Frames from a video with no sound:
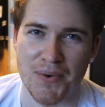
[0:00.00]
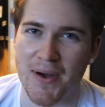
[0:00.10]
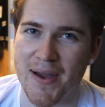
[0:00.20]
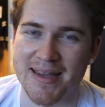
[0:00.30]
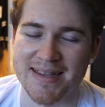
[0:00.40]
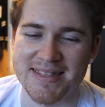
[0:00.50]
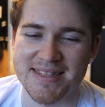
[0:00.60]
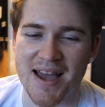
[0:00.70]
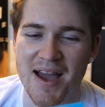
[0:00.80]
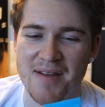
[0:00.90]

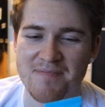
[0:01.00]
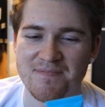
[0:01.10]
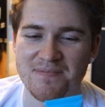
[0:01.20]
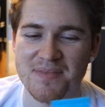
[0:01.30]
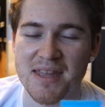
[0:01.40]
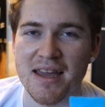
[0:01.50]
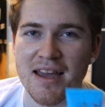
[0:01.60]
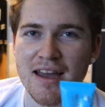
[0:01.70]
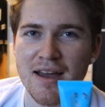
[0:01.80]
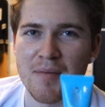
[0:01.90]
nice.
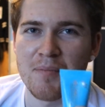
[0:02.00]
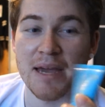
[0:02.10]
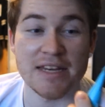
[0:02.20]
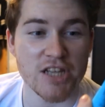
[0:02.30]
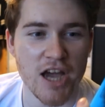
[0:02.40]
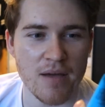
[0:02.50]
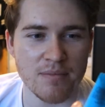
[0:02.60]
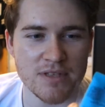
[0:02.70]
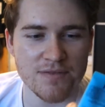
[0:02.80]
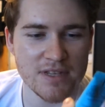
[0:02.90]
But in
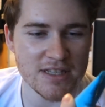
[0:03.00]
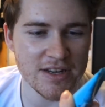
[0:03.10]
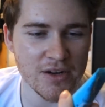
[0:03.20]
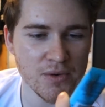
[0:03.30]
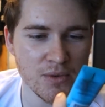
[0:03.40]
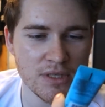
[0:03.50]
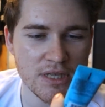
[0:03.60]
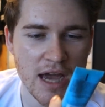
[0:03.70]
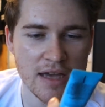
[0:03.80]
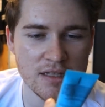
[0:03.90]
terms of this little
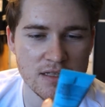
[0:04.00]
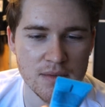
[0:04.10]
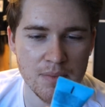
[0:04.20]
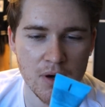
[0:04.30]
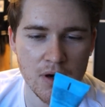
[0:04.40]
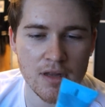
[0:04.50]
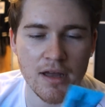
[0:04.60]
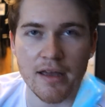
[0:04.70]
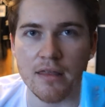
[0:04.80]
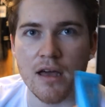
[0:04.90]
tester pot,
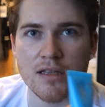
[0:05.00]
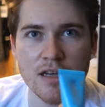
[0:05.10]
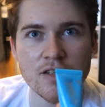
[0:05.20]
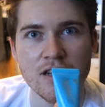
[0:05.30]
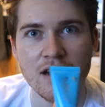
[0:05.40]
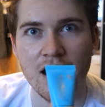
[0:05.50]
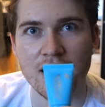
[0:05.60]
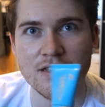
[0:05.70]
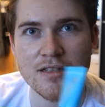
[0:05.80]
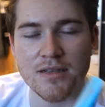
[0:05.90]
like that's actually
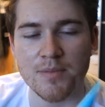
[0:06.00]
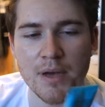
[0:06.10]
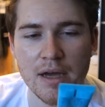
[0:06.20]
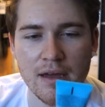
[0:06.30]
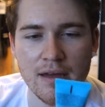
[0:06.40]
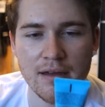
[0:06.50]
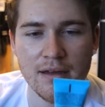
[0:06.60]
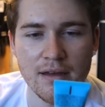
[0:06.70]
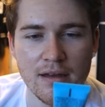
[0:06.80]
lasted me.